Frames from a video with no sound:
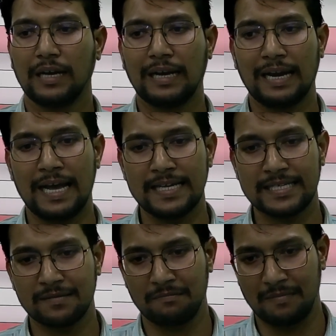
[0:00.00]

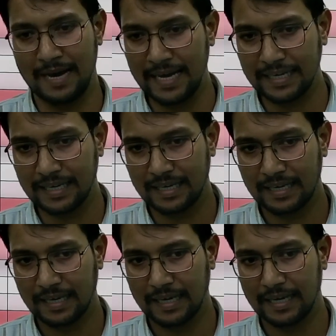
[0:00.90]
class mark
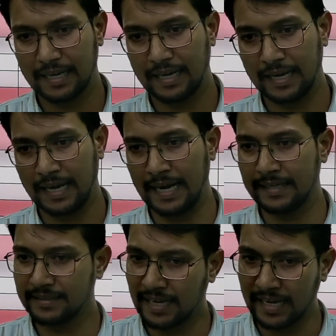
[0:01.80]

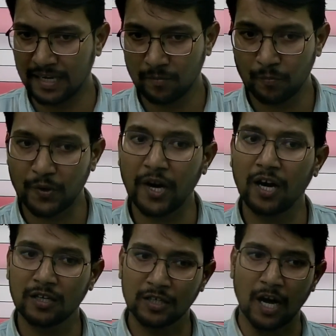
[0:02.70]
and then
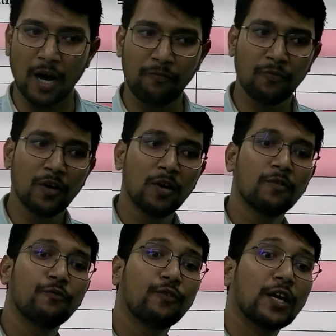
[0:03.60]
product of
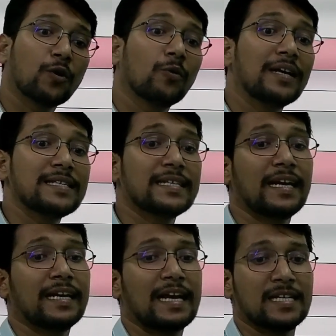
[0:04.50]
frequency
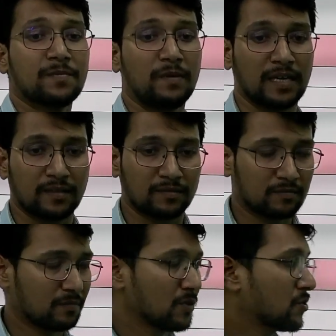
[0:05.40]
and class mark.
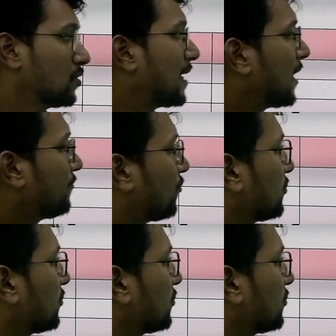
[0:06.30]
So that four